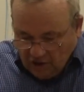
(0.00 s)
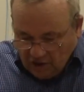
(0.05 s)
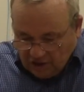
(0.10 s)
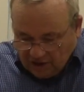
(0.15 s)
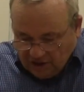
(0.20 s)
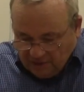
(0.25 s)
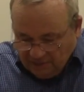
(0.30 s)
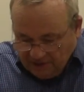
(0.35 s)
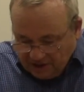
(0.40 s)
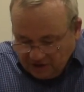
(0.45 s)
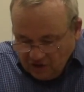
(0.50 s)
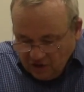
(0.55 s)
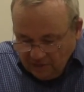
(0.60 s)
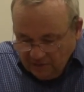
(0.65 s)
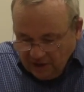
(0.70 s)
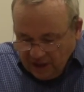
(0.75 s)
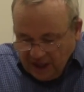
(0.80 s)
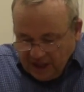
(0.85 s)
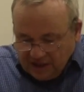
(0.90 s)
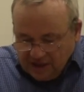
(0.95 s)
The midterm
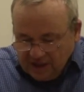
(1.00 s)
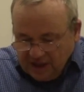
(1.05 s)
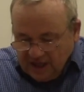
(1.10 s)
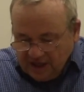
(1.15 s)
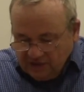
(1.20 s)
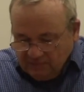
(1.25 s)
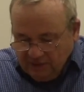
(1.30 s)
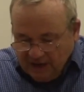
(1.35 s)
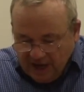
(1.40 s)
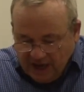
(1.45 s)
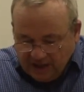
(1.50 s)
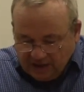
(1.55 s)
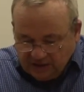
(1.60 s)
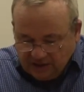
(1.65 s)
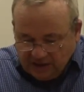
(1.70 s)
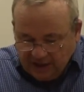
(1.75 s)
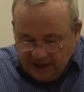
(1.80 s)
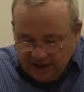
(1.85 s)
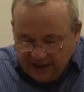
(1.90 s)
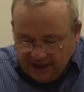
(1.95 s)
election has passed,
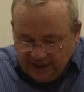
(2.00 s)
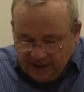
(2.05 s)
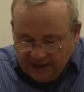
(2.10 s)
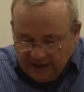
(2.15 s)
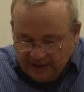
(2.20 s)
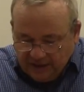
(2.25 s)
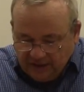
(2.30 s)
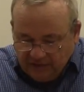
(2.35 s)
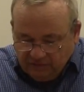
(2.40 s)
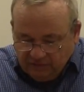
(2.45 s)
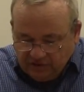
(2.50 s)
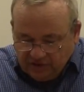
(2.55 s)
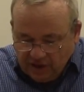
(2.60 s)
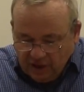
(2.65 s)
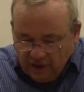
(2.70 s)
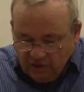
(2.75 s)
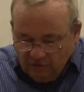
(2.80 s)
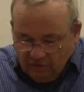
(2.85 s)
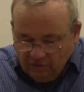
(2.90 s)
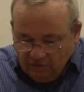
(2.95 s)
and the
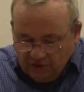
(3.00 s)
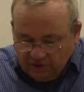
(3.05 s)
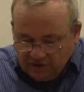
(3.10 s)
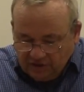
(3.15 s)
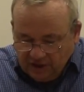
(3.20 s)
result was